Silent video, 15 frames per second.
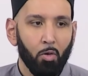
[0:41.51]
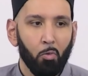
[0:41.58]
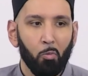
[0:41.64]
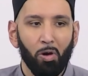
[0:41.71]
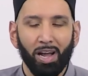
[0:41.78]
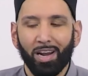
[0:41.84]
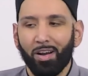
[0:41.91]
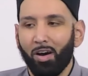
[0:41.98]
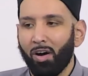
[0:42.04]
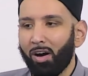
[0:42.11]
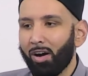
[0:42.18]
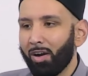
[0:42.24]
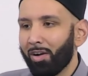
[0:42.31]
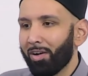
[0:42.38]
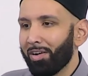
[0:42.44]
what
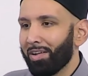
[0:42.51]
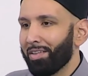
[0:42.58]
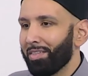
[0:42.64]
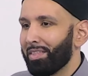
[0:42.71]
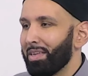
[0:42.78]
are